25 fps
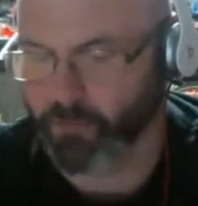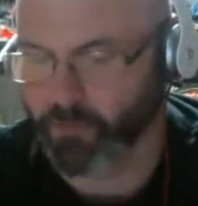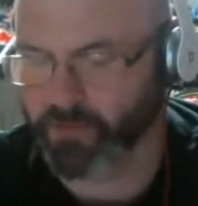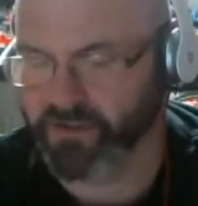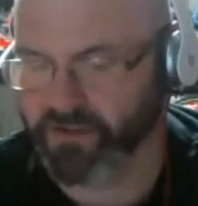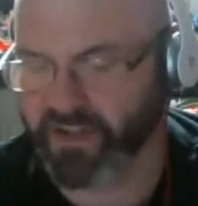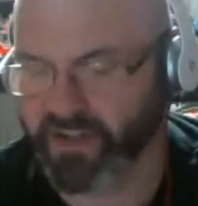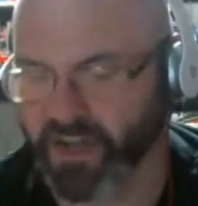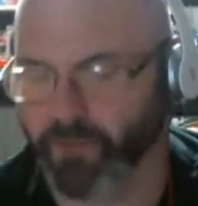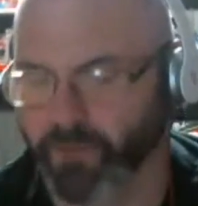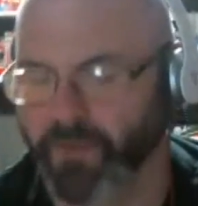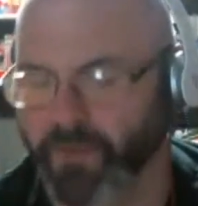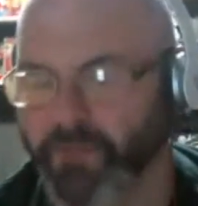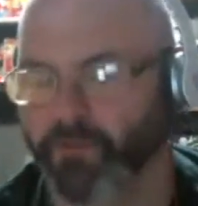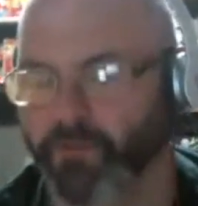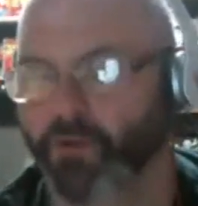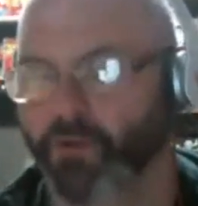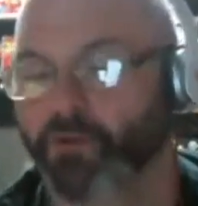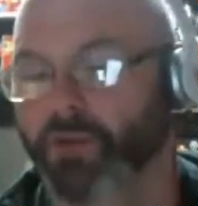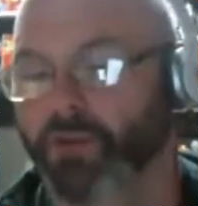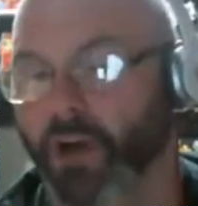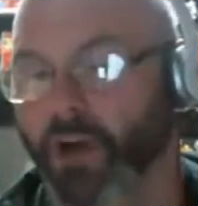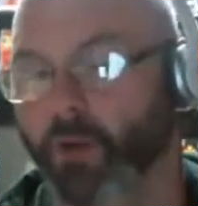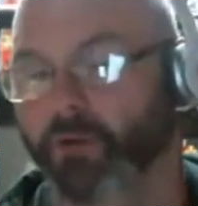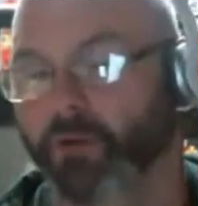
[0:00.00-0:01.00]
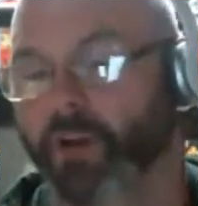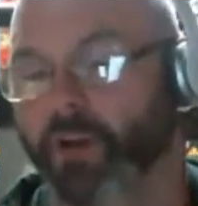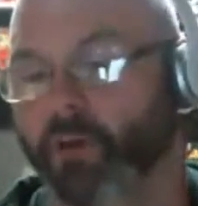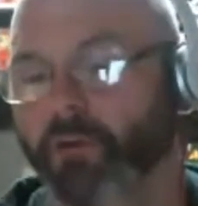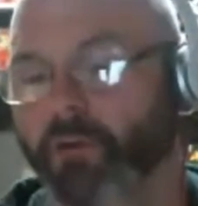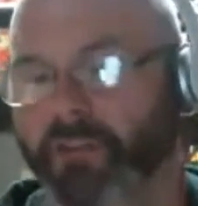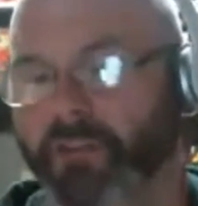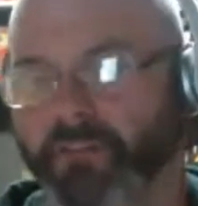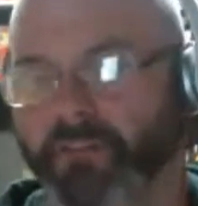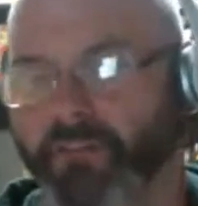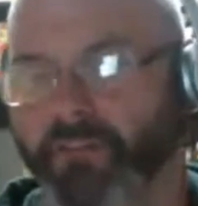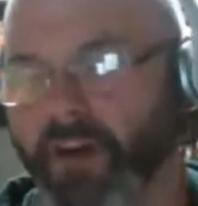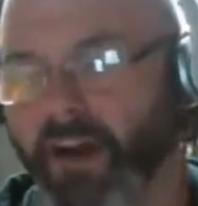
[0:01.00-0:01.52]
tell people who don't know what
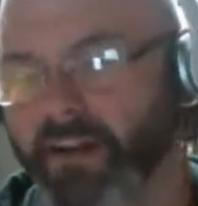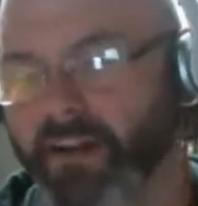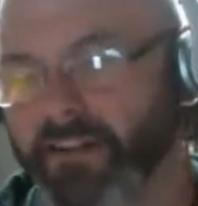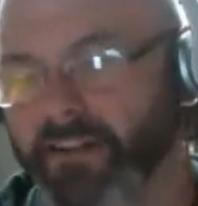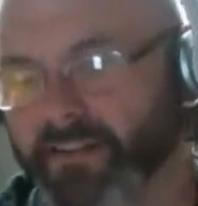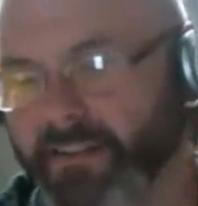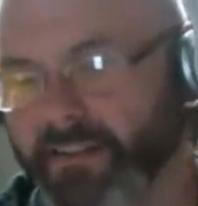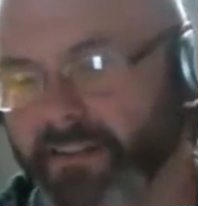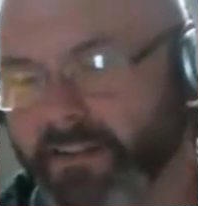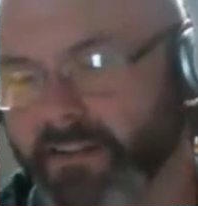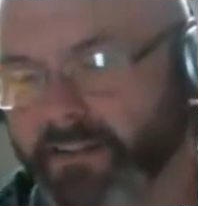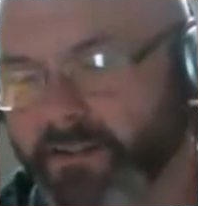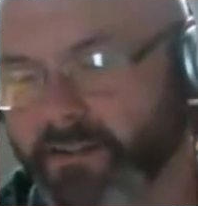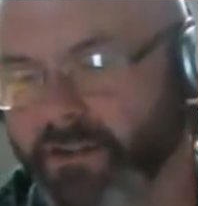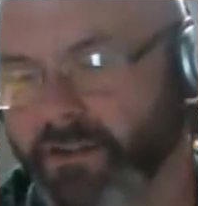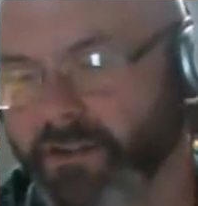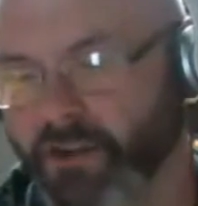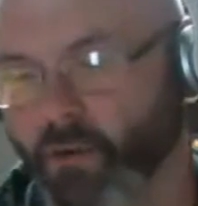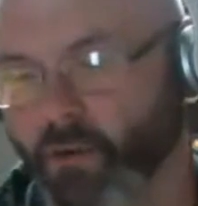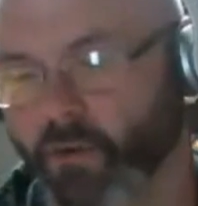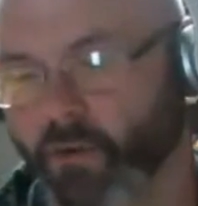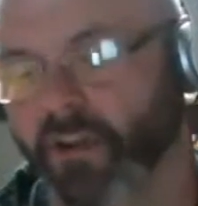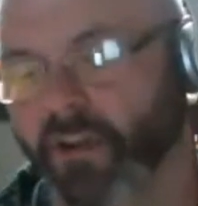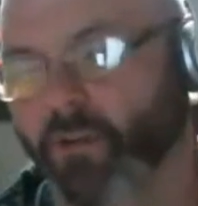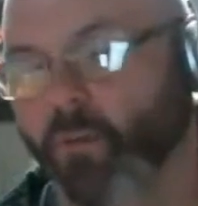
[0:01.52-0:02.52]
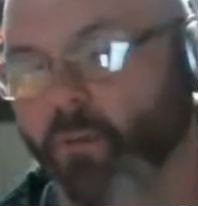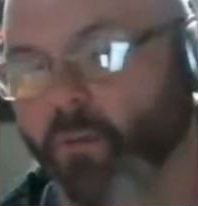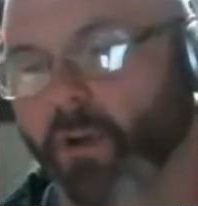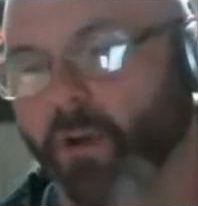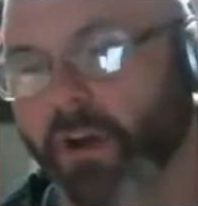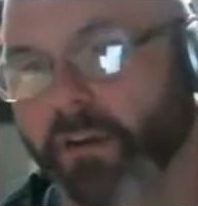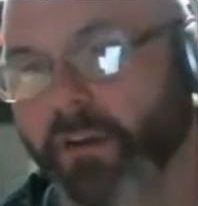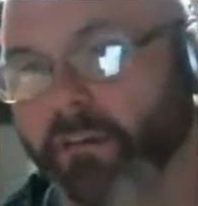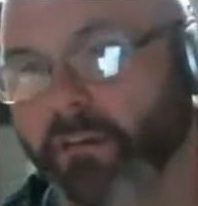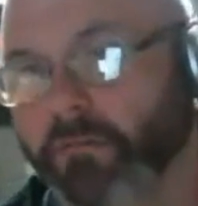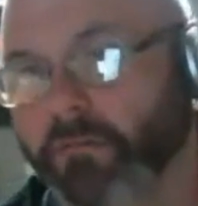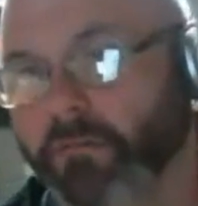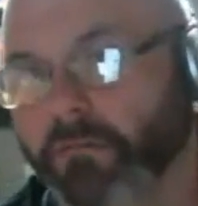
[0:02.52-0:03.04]
the Finest is. Really what
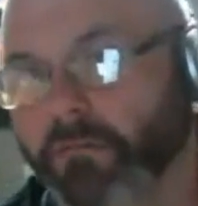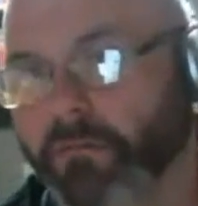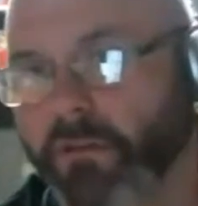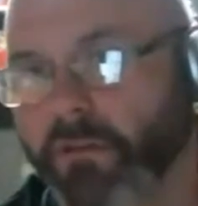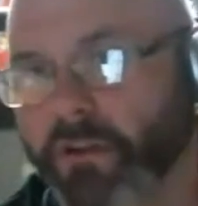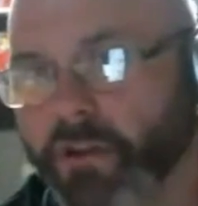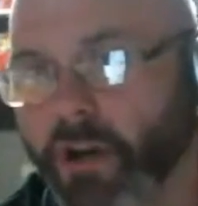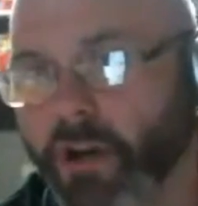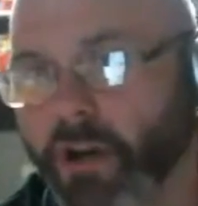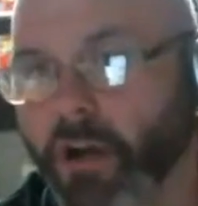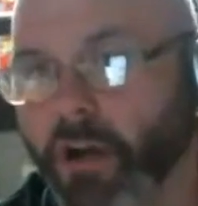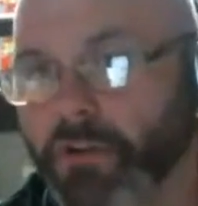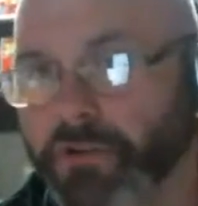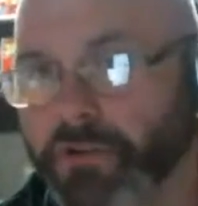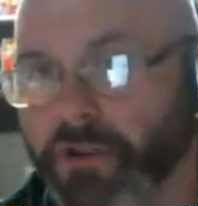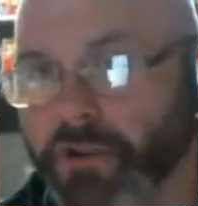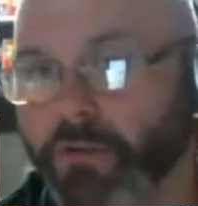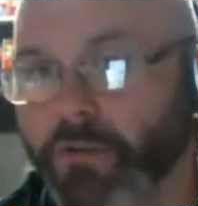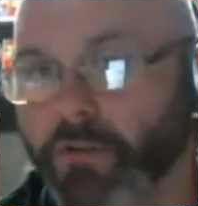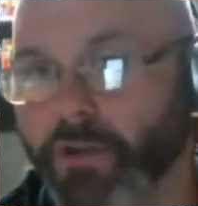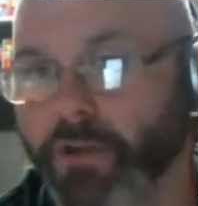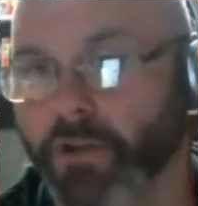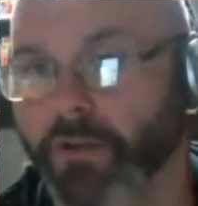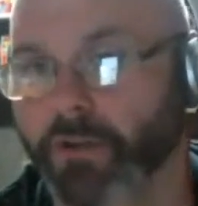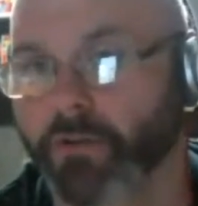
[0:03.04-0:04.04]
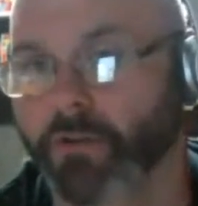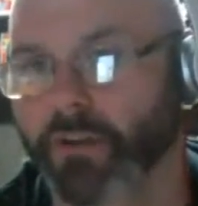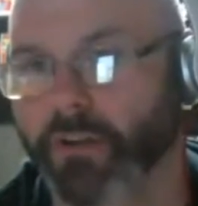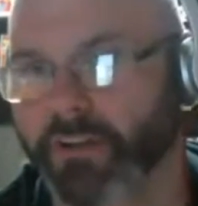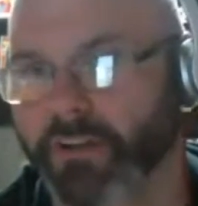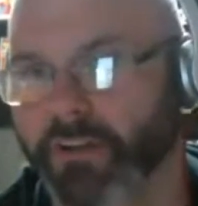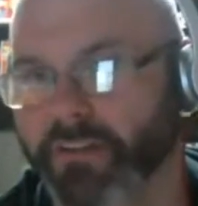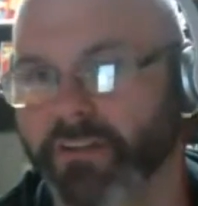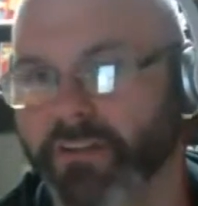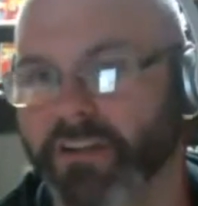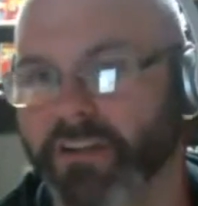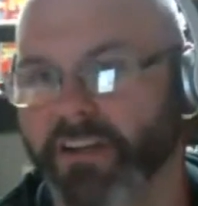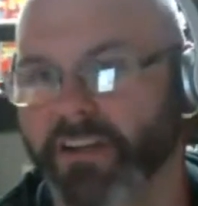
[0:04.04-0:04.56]
y'all do
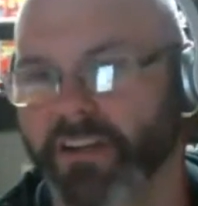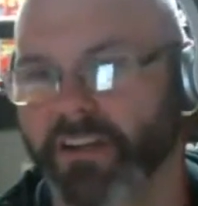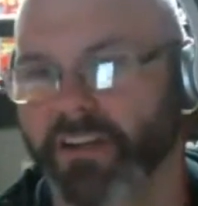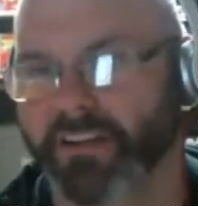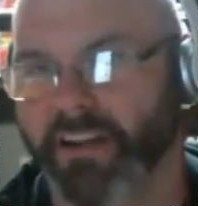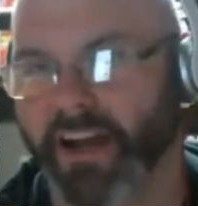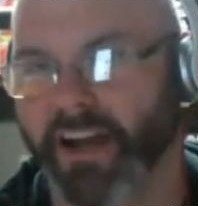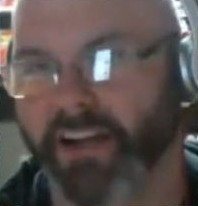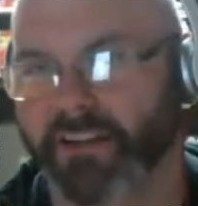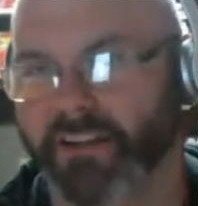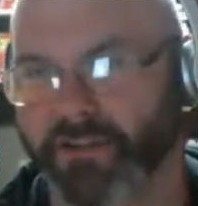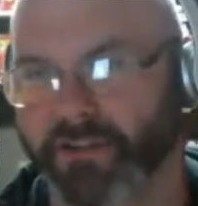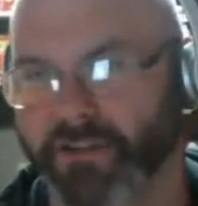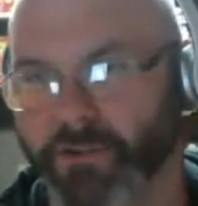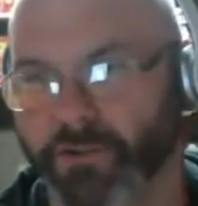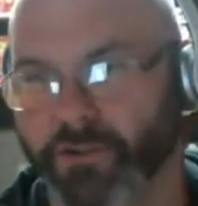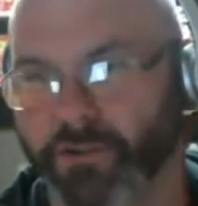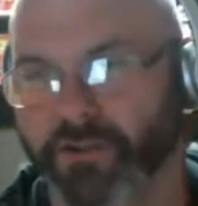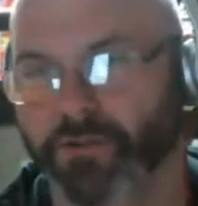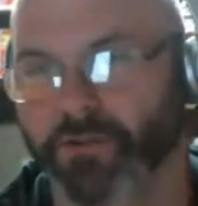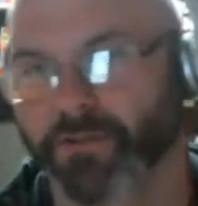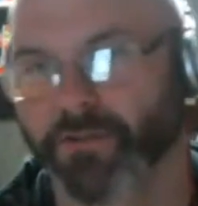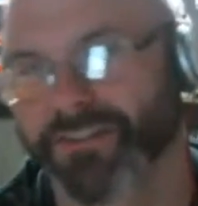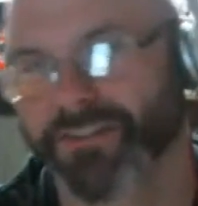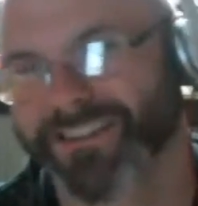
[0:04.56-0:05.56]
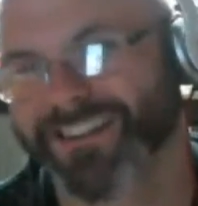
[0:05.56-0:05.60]
and not do.